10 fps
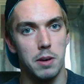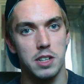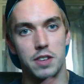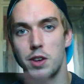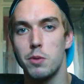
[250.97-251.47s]

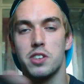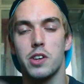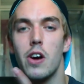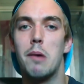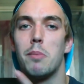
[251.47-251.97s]
Because if you was
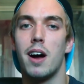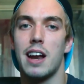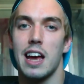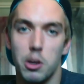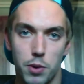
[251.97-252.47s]
to go and
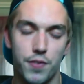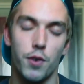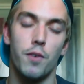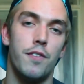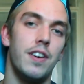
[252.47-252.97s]
buy that, you would
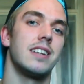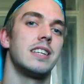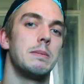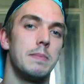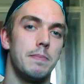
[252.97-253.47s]
fall
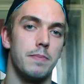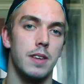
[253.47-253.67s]
victim